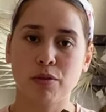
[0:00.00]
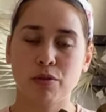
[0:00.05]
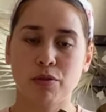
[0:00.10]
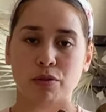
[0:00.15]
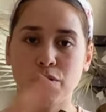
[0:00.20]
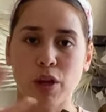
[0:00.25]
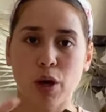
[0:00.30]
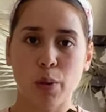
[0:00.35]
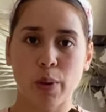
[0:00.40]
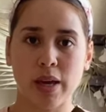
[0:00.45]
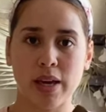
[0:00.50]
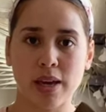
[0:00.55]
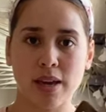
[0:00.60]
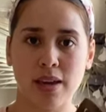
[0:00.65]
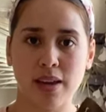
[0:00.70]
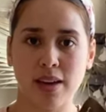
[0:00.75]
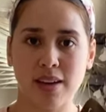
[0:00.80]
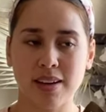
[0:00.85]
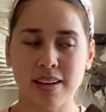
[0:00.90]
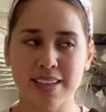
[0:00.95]

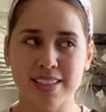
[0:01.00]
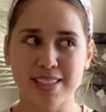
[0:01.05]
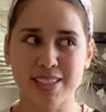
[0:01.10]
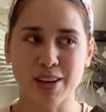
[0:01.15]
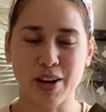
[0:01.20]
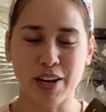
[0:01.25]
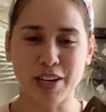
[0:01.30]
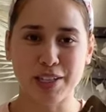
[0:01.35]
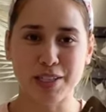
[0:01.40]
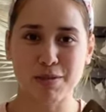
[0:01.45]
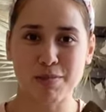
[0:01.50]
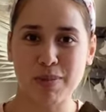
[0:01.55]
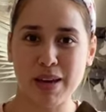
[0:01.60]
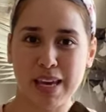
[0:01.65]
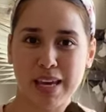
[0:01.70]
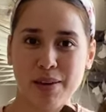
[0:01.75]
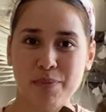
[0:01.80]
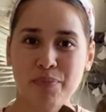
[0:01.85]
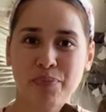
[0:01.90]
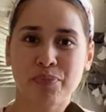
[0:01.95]
flowy it's going to
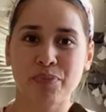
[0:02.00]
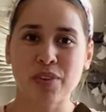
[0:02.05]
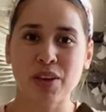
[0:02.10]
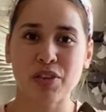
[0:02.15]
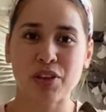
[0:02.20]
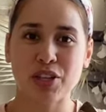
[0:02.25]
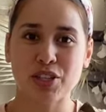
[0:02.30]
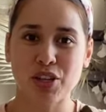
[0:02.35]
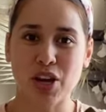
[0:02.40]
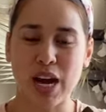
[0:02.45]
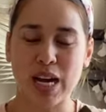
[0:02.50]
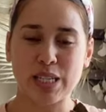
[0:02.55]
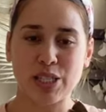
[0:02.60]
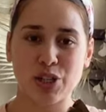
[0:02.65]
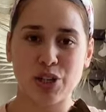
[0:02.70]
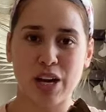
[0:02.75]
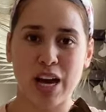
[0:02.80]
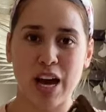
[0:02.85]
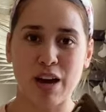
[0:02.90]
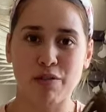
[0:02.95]
be. The tighter
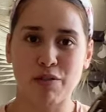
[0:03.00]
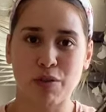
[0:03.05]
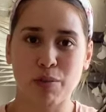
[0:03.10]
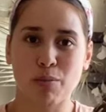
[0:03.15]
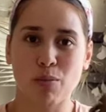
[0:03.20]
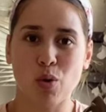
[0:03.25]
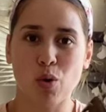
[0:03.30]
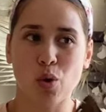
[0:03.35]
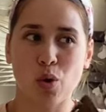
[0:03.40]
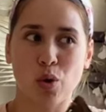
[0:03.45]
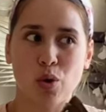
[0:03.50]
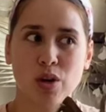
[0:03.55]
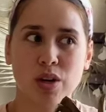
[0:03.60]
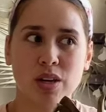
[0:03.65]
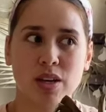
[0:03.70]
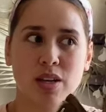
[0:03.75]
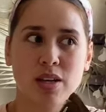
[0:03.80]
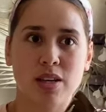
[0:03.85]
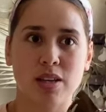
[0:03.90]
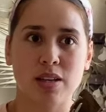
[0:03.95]
you have, the more
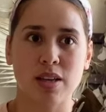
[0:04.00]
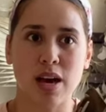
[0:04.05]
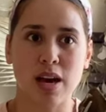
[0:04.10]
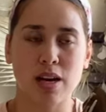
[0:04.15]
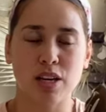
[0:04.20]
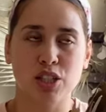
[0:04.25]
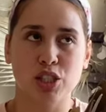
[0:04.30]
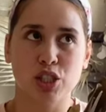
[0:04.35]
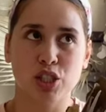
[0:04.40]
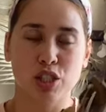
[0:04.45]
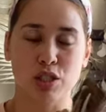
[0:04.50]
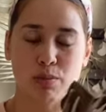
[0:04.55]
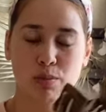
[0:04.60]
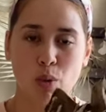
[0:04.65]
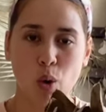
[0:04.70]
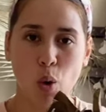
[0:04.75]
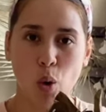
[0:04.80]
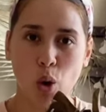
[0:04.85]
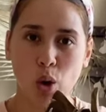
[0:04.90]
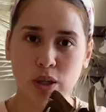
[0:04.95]
uh,
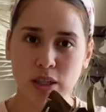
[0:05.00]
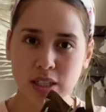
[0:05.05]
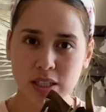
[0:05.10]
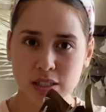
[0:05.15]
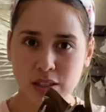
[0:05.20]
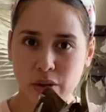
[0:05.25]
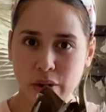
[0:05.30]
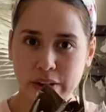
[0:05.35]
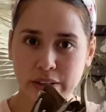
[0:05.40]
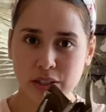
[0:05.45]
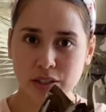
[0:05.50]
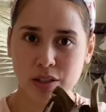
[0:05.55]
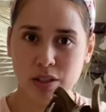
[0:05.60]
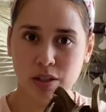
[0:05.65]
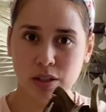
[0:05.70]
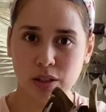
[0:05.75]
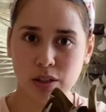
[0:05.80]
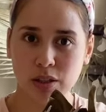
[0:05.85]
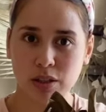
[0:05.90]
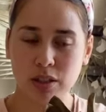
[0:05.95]
small it's going to
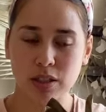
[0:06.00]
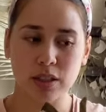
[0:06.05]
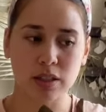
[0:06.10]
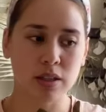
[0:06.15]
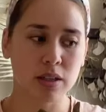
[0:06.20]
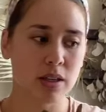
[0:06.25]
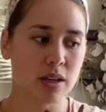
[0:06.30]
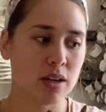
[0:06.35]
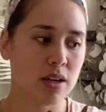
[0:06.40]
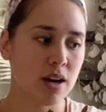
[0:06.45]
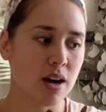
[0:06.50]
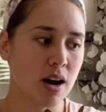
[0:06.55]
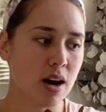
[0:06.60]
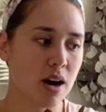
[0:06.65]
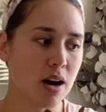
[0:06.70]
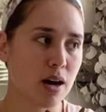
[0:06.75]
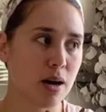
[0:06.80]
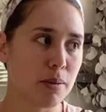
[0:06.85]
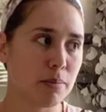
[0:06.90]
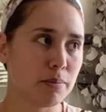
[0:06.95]
look
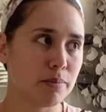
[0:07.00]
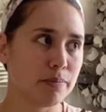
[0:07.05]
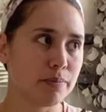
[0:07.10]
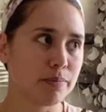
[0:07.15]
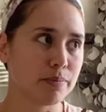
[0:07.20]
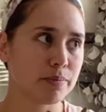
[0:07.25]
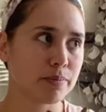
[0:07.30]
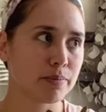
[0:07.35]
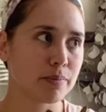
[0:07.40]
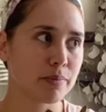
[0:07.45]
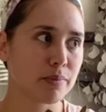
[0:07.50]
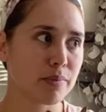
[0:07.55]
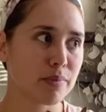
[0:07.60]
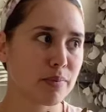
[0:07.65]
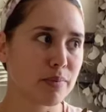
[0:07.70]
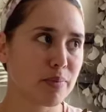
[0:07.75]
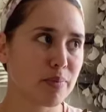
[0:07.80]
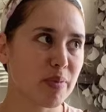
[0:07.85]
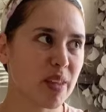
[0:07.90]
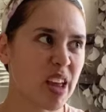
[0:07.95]
um,
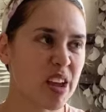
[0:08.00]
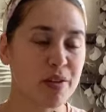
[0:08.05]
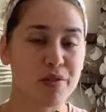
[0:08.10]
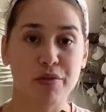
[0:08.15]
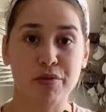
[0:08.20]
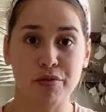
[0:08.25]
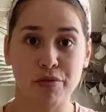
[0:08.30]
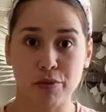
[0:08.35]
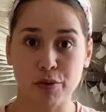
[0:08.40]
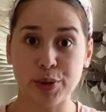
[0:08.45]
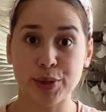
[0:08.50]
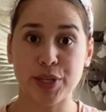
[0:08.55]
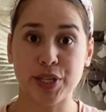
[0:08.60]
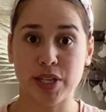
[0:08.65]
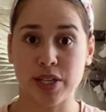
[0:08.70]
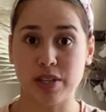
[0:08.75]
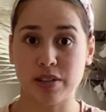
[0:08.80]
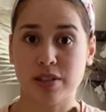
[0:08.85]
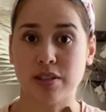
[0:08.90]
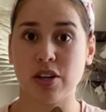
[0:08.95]
and rigid
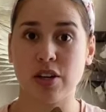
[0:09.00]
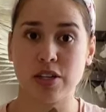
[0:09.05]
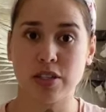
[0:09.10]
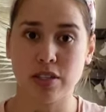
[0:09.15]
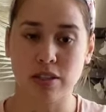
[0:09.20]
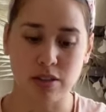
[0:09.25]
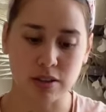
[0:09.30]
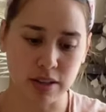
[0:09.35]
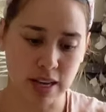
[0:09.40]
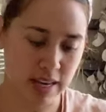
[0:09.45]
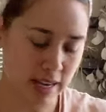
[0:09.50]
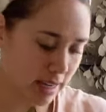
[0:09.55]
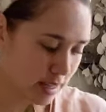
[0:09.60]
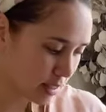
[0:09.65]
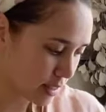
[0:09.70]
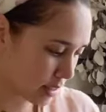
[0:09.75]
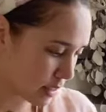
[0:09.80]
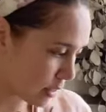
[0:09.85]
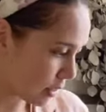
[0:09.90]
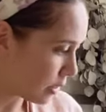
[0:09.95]
it's going to look, I
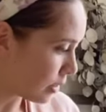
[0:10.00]
guess.